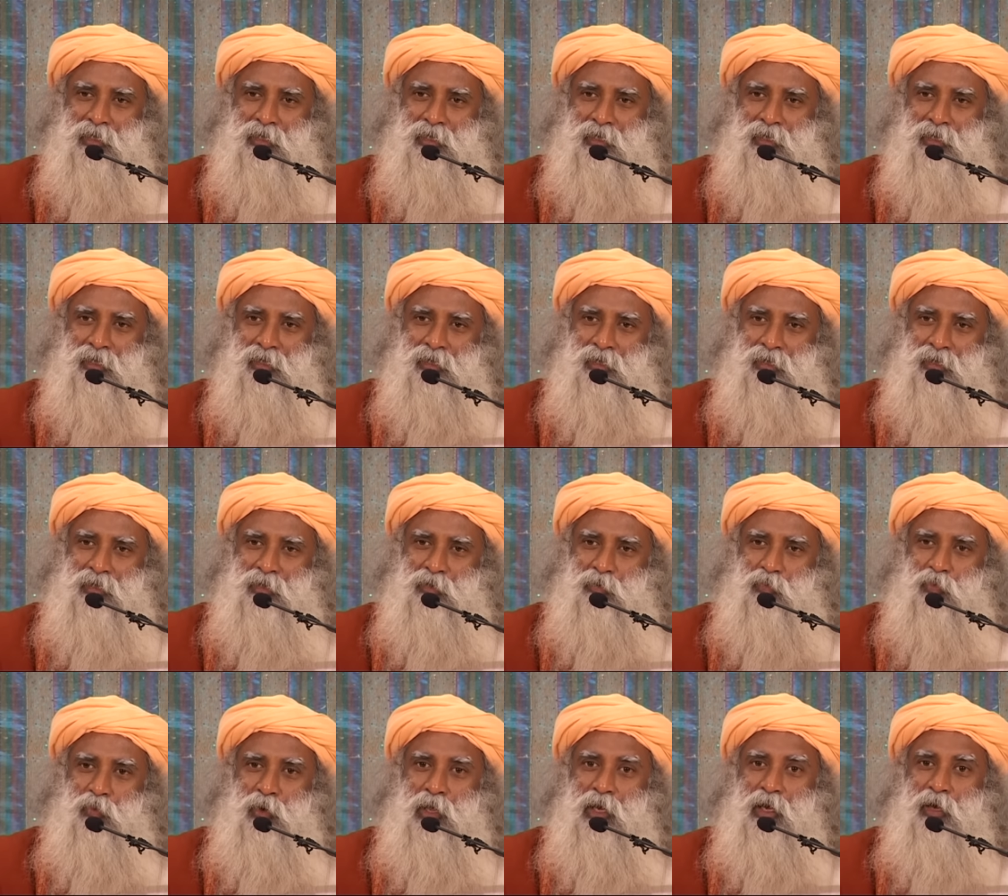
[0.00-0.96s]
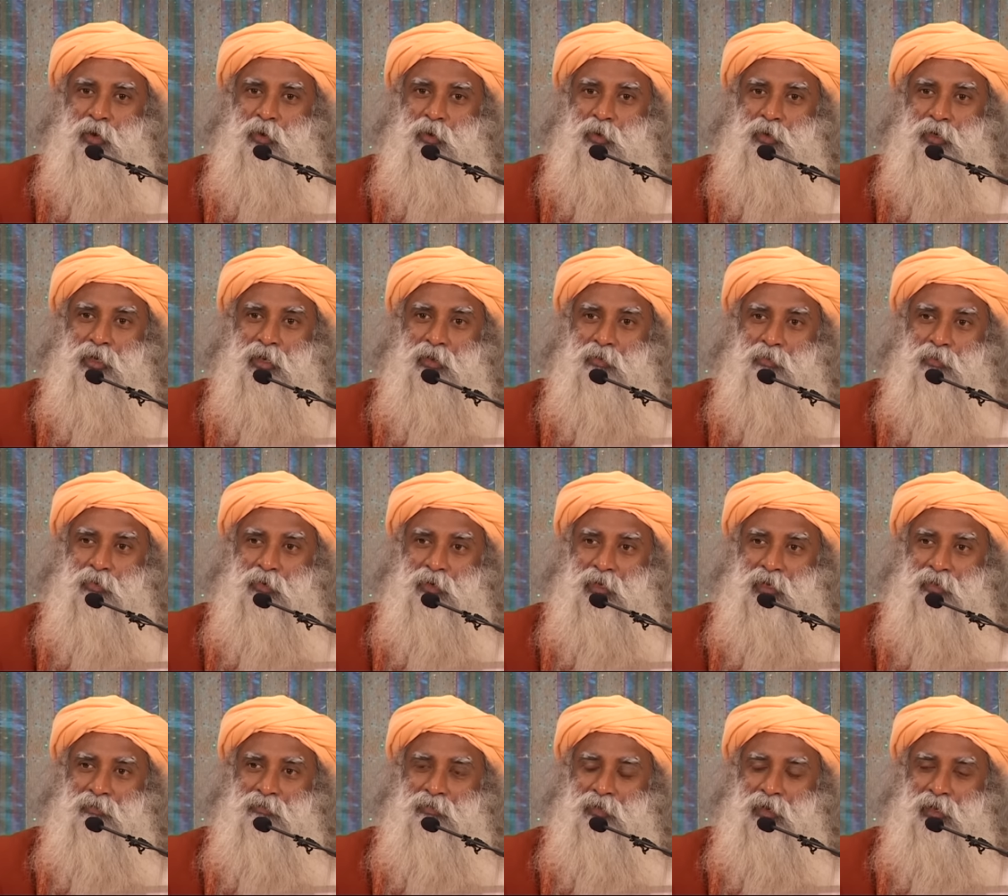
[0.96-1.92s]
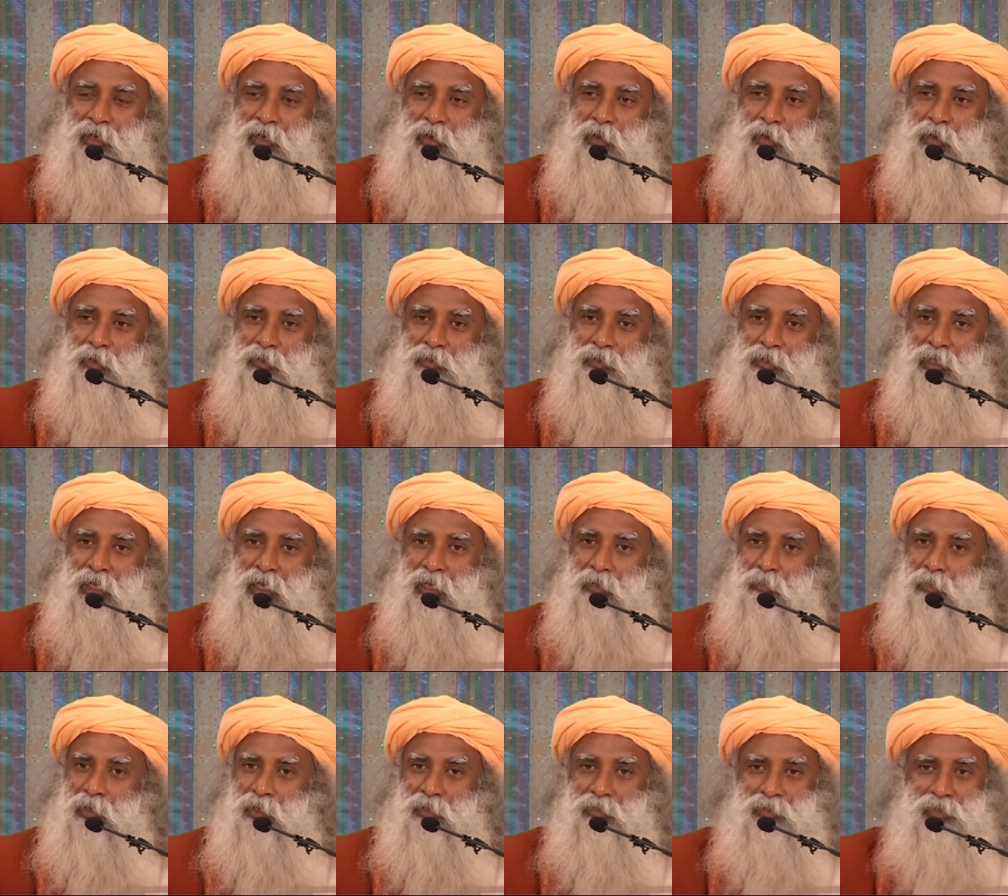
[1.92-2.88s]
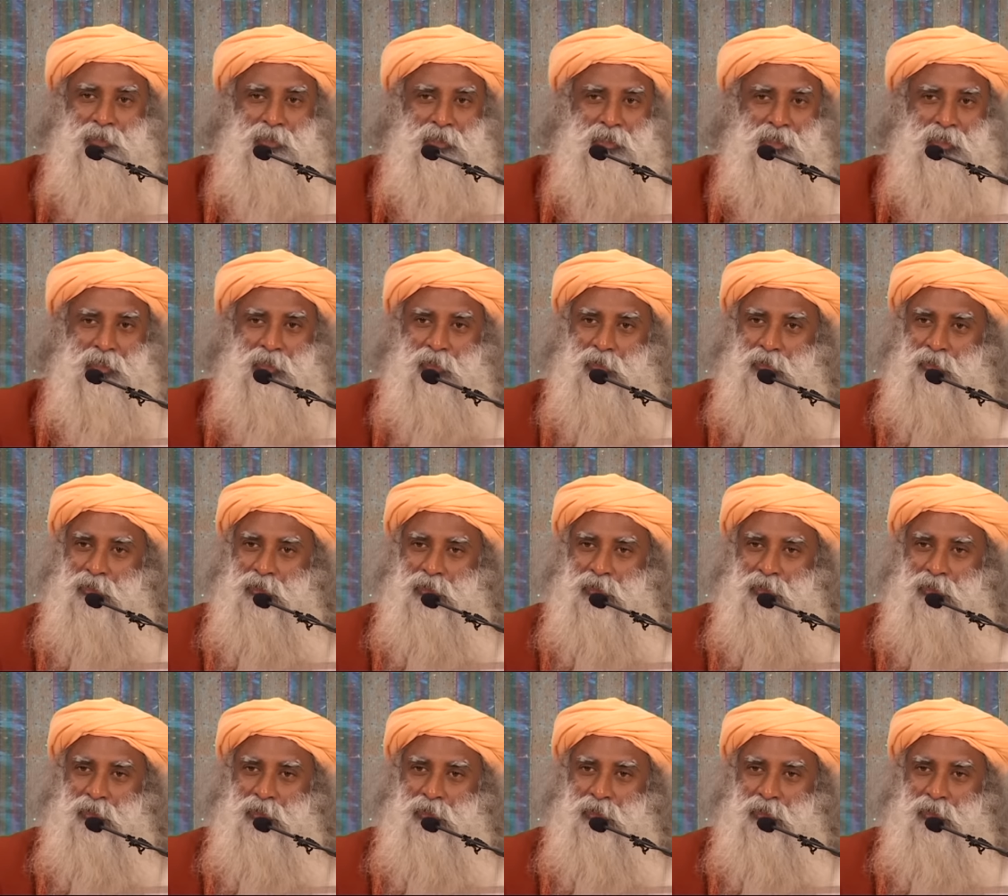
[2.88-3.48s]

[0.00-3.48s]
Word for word: a well-known devotee for a long time, because he did not